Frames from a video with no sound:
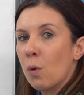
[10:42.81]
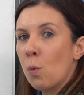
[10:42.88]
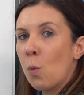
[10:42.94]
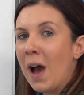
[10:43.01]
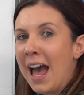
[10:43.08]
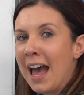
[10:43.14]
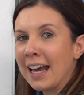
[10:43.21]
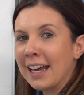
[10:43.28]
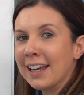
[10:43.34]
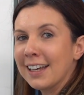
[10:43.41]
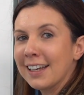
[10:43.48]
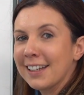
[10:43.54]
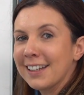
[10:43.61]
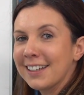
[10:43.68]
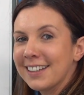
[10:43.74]
Wag.
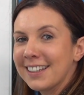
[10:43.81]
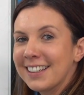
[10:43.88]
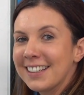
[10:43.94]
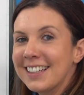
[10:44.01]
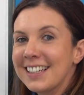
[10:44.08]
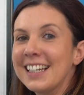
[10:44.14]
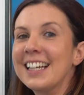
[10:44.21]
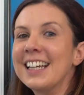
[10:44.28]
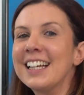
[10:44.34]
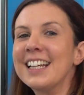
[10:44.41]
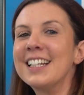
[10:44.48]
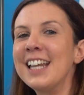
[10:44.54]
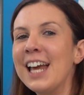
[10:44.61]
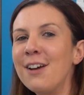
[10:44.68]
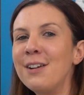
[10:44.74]

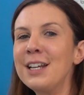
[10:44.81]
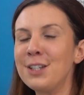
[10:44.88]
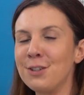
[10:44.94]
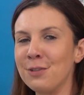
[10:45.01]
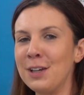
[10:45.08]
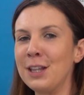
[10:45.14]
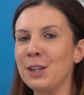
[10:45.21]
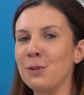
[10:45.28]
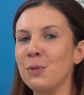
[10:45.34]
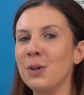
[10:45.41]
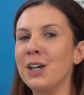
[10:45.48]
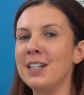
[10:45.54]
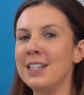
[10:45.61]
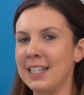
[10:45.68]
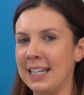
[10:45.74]
Now let's read the
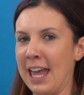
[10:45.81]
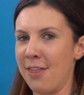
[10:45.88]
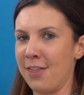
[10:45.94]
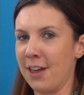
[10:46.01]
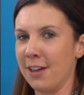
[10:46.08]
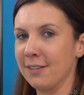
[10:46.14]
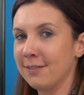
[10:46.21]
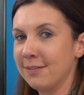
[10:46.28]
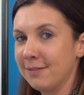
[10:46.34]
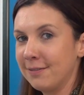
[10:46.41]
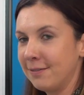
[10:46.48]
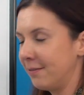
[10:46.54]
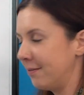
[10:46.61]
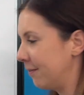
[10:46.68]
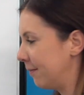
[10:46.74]
word together.
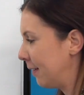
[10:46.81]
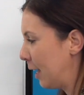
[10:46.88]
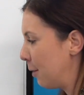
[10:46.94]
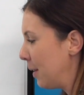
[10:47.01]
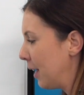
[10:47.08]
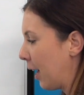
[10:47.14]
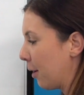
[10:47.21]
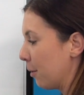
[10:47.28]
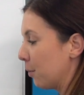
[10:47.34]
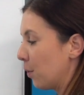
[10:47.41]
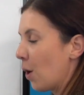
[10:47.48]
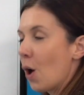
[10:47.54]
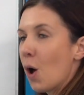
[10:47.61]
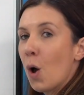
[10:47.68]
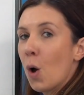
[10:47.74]
Here we go.
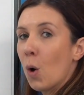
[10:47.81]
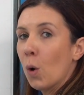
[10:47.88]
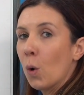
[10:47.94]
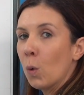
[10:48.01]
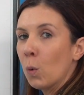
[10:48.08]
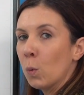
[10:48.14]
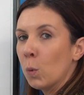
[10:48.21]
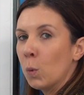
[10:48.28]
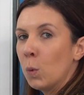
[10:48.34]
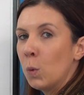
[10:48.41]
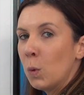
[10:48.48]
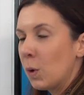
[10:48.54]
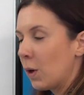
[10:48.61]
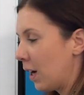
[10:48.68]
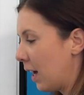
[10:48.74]
W,
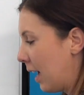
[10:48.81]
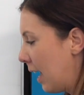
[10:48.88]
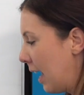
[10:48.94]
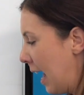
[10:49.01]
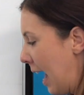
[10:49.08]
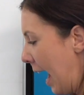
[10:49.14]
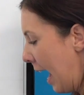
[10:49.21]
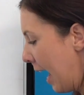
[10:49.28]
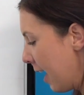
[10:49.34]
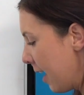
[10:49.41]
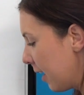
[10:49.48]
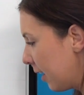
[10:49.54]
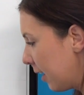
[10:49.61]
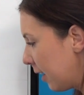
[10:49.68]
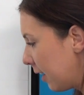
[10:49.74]
a,
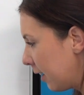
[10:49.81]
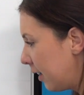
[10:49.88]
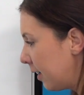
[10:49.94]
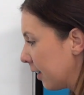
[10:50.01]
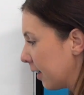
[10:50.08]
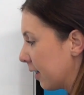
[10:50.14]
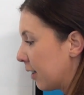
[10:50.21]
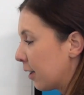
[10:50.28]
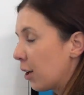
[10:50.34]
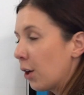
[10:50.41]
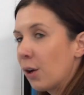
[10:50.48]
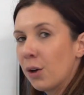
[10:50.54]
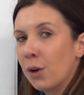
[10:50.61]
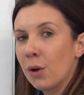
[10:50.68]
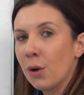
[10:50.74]
g.
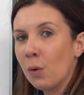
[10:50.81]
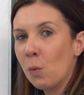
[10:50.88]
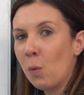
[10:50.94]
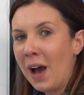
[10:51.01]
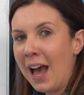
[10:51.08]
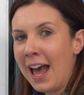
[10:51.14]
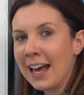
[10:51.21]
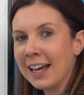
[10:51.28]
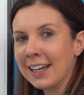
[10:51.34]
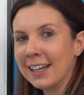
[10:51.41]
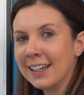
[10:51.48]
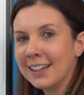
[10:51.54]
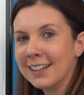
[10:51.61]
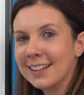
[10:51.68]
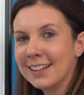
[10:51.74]

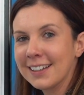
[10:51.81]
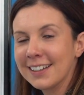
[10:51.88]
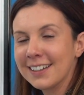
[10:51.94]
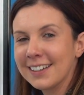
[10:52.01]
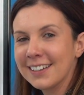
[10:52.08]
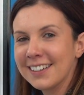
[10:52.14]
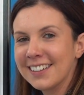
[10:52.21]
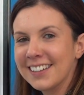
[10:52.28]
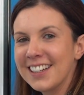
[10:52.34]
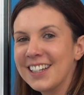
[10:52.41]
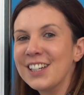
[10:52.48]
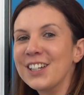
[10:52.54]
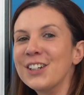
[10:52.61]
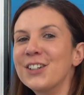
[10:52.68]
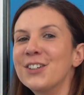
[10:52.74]
Wag.
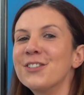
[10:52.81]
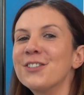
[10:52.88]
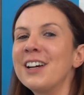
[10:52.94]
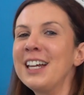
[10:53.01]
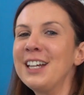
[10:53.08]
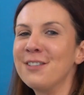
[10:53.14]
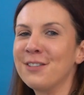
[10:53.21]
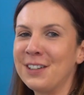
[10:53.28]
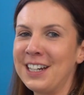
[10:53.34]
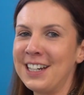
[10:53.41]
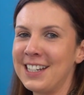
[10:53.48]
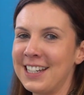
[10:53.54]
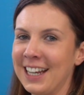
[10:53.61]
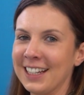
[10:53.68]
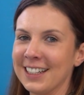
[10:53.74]
Great
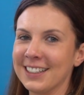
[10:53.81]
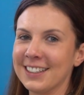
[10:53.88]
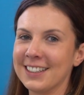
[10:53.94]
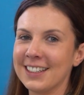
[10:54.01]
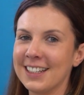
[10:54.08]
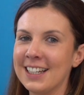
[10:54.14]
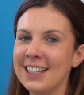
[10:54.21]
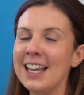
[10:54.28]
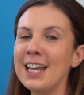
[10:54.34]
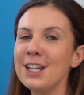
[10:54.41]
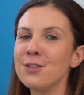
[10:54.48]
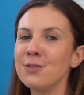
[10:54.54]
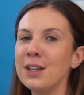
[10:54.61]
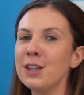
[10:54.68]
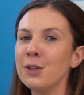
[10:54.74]
reading.
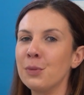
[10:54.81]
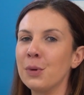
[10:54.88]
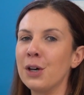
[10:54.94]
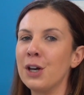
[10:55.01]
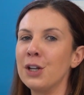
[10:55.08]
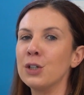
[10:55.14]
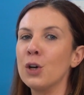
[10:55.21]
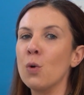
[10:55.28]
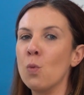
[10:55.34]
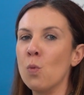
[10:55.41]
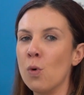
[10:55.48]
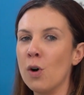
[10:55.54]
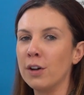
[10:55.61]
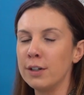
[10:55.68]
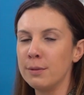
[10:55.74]
Let's read the word
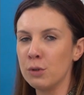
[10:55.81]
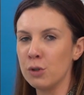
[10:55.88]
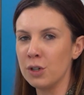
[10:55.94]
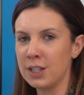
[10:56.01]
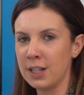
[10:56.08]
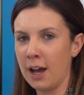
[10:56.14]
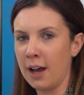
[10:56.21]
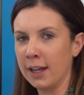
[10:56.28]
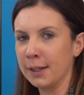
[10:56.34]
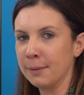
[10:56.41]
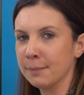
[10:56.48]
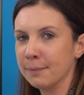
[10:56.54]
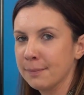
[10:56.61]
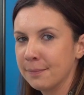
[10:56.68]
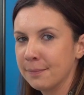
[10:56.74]
one more time.